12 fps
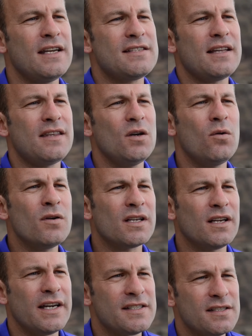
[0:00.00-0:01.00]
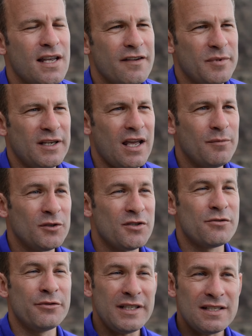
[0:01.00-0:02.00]
is that the organizers have been able
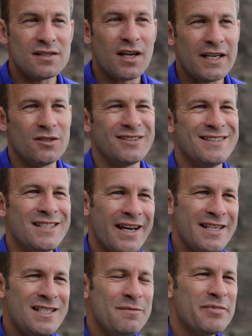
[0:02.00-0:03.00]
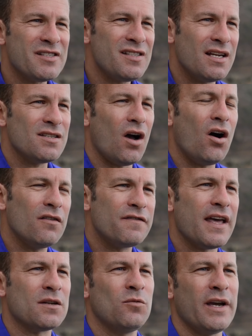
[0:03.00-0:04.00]
to recycle 90% of
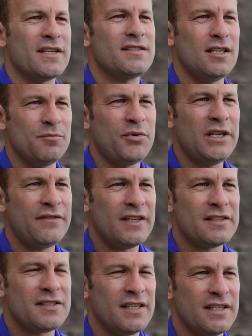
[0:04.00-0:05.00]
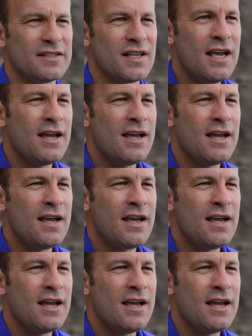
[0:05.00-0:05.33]
that waste in previous years,